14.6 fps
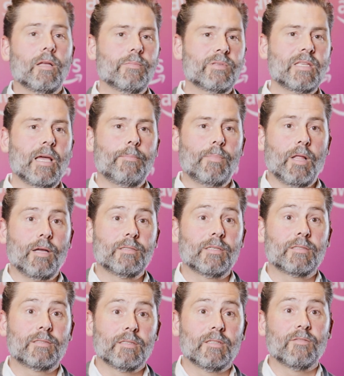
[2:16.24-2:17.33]
helps
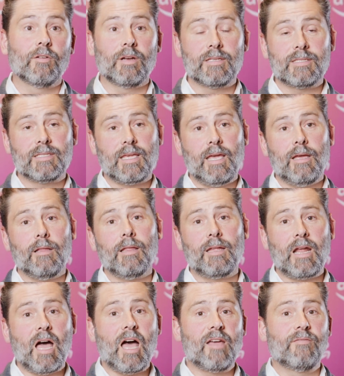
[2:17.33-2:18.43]
SnapLogic deliver at scale
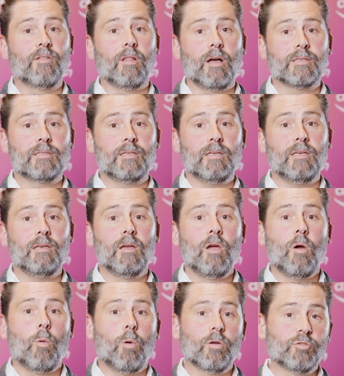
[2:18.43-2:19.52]
and high velocity
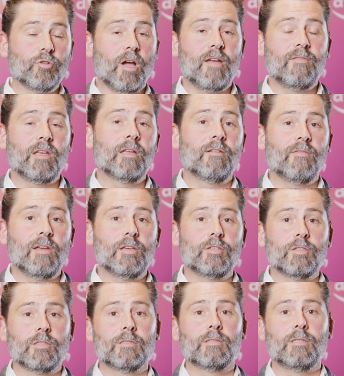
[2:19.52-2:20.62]
while driving
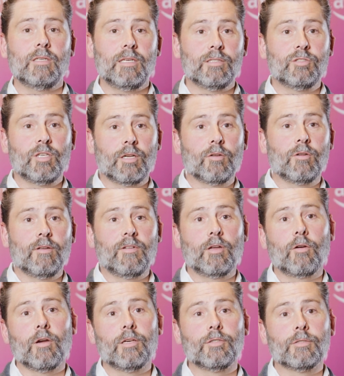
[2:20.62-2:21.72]
innovation in generative
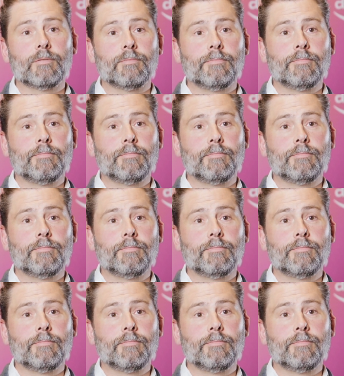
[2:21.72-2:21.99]
integration.